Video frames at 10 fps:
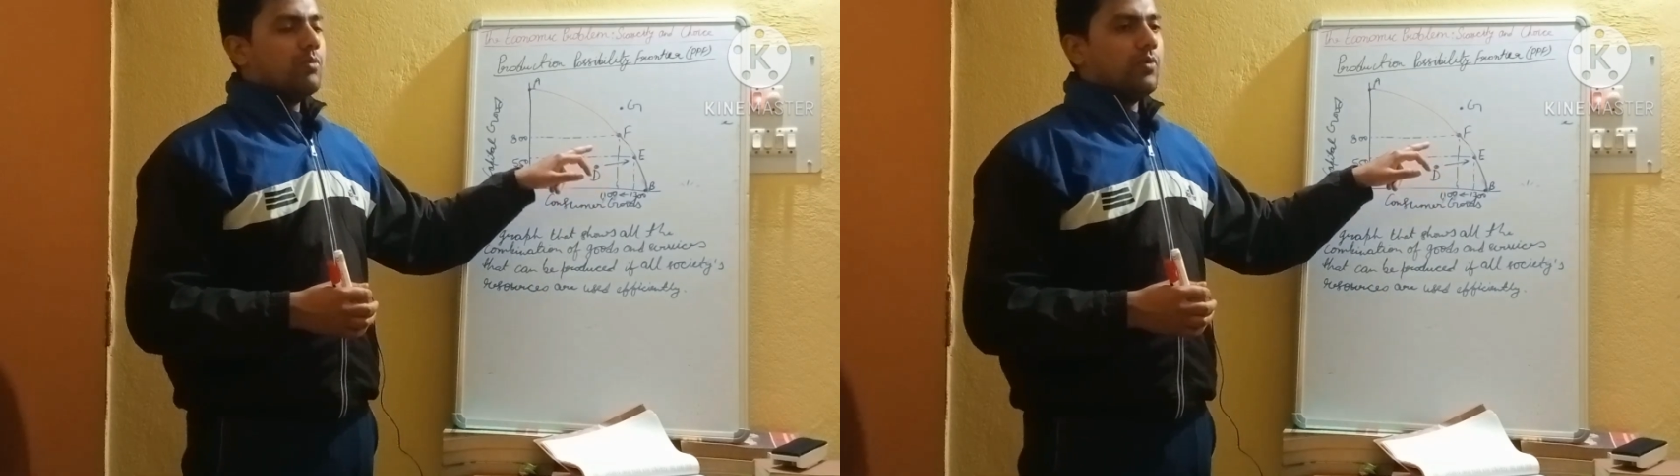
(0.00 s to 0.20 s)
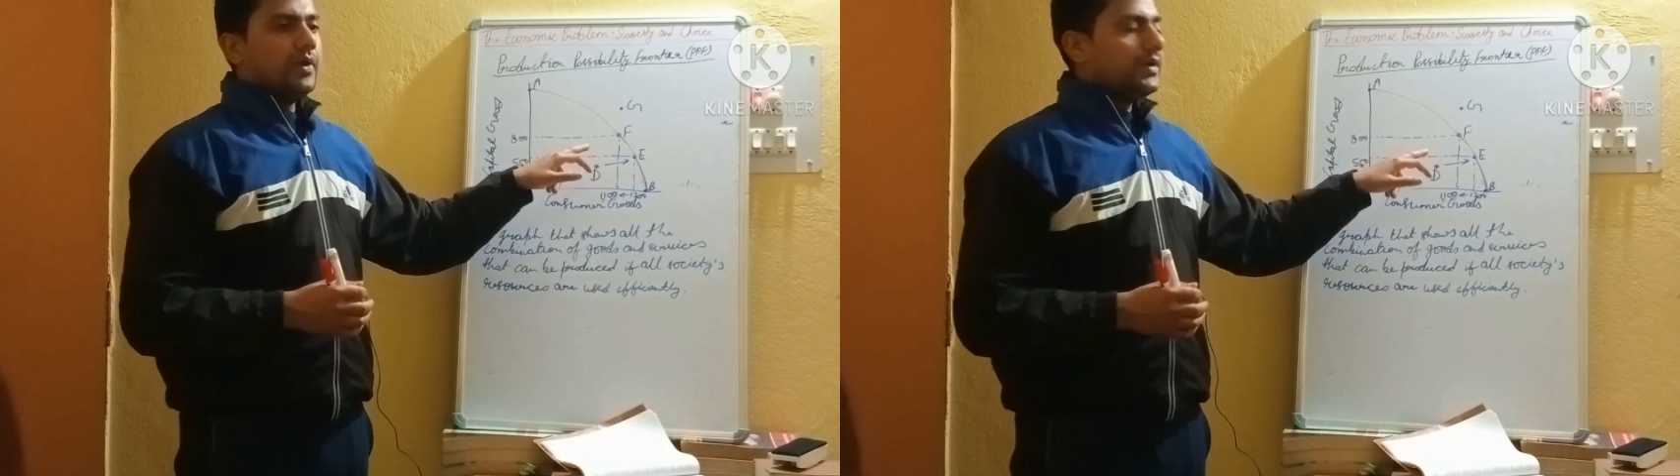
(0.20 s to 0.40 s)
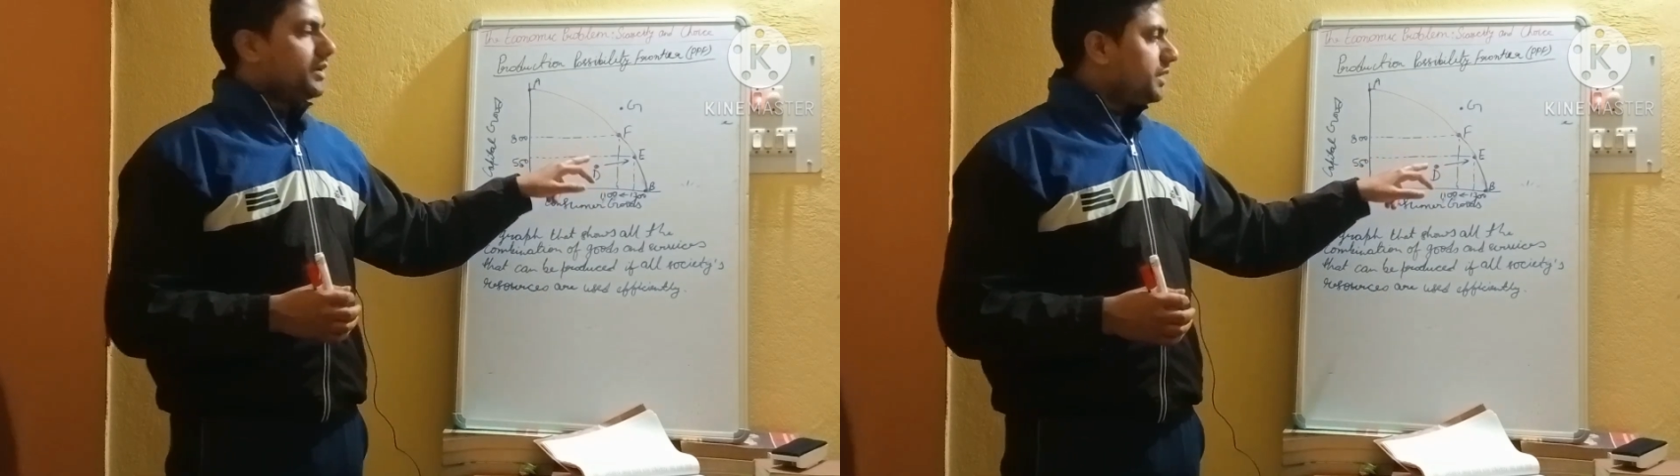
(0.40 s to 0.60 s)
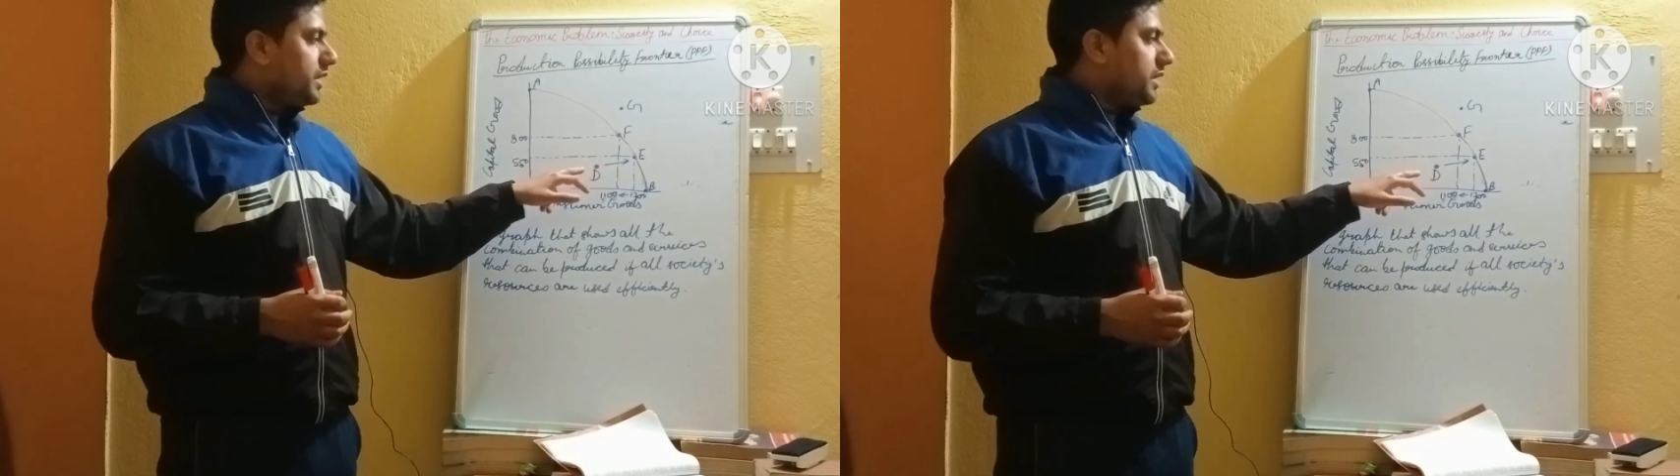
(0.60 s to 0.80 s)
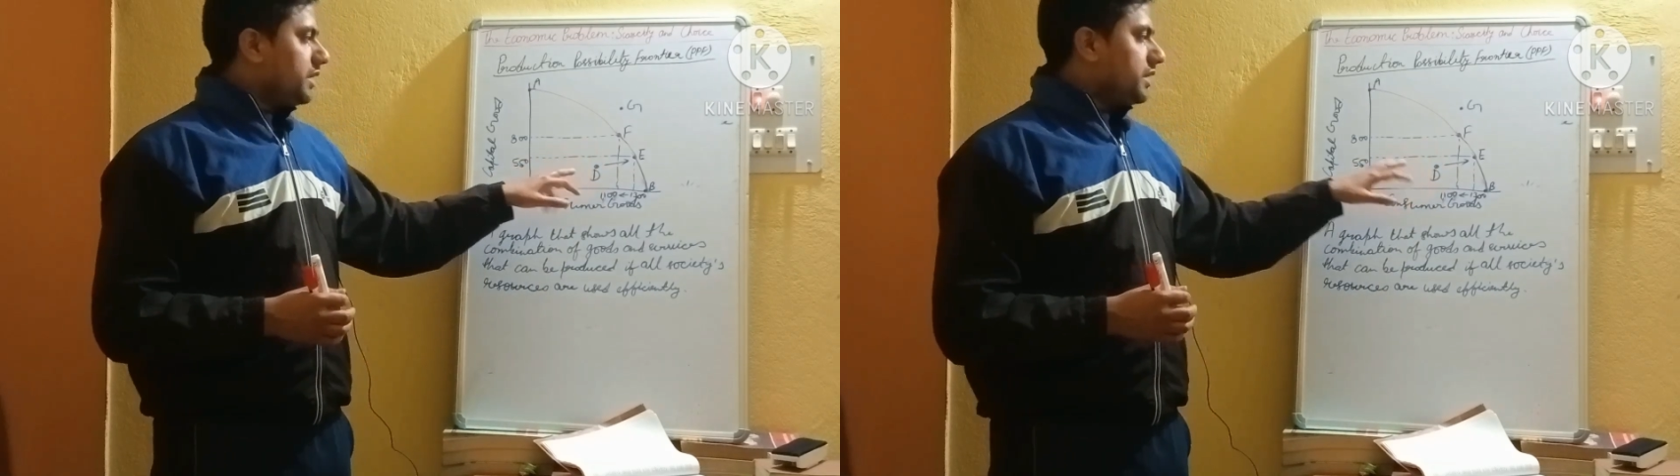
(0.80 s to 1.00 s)
Point
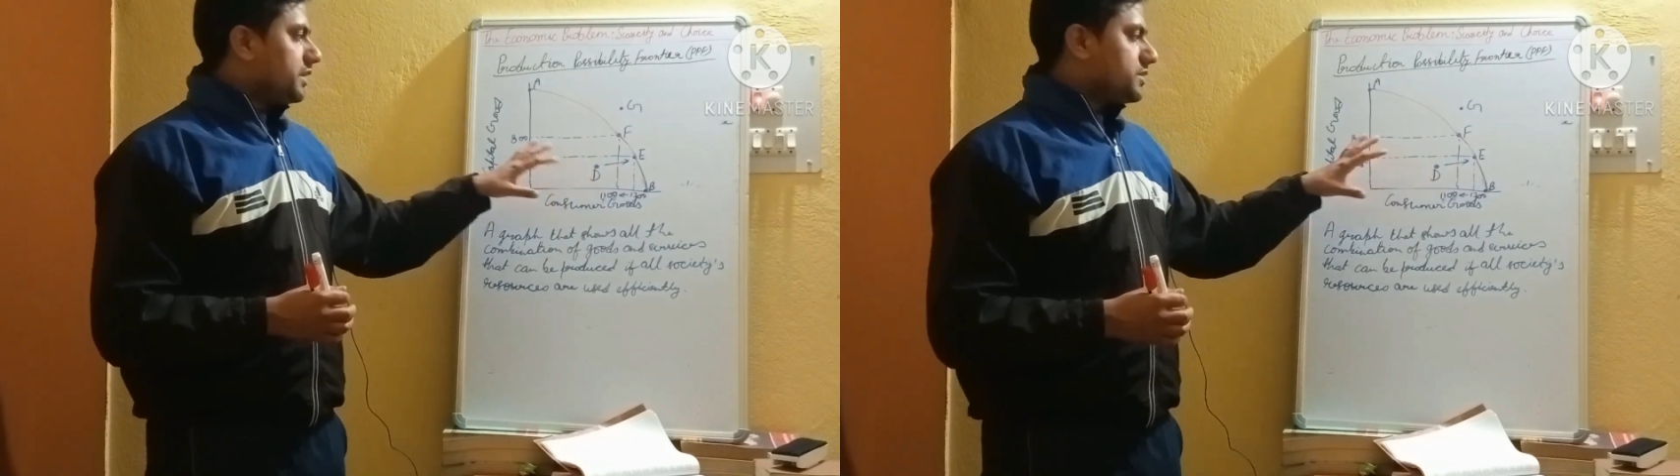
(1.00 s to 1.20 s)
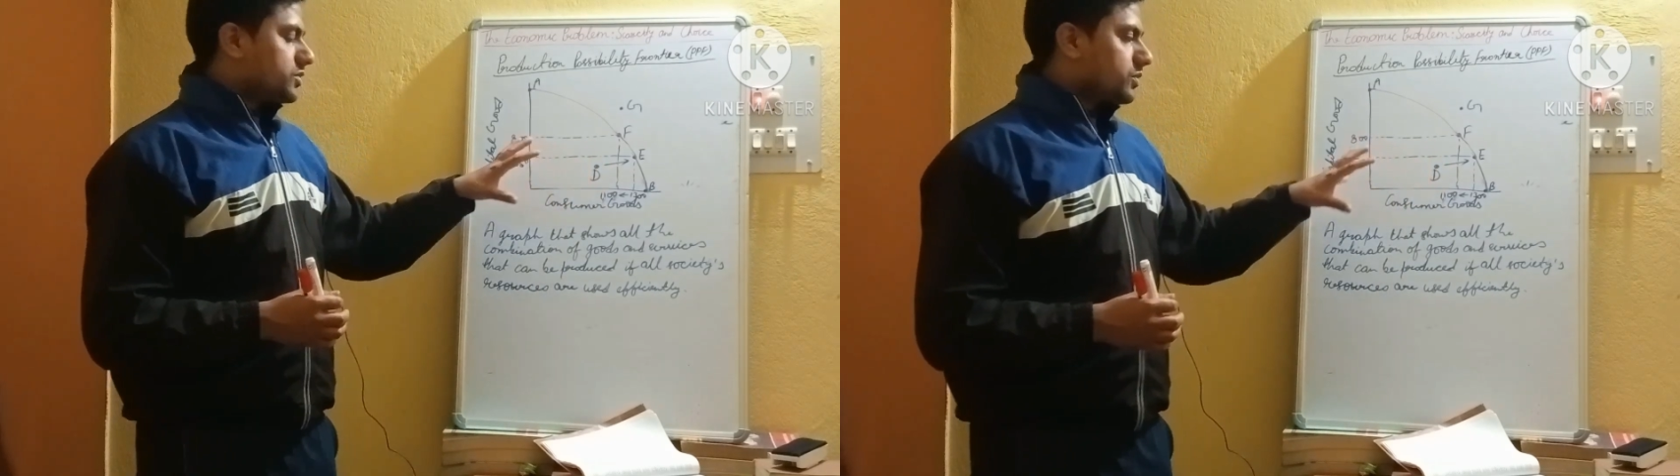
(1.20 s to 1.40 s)
D is